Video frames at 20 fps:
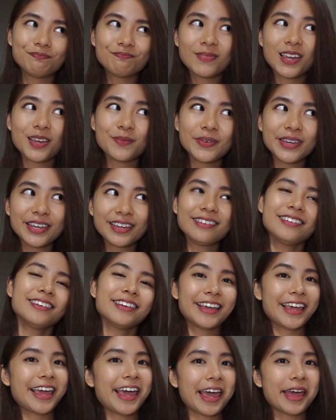maybe
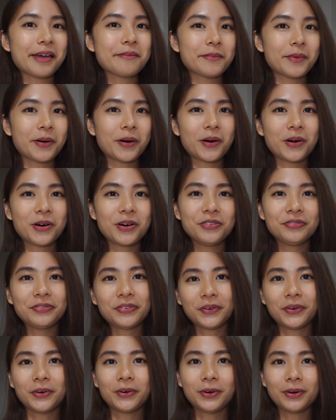care more
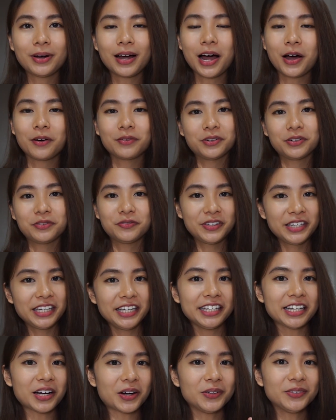for our
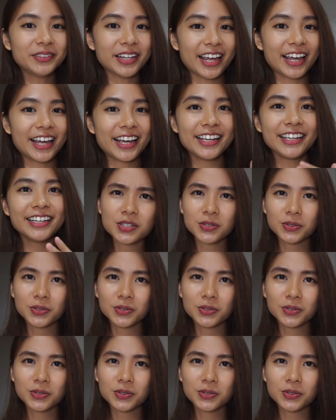V down there.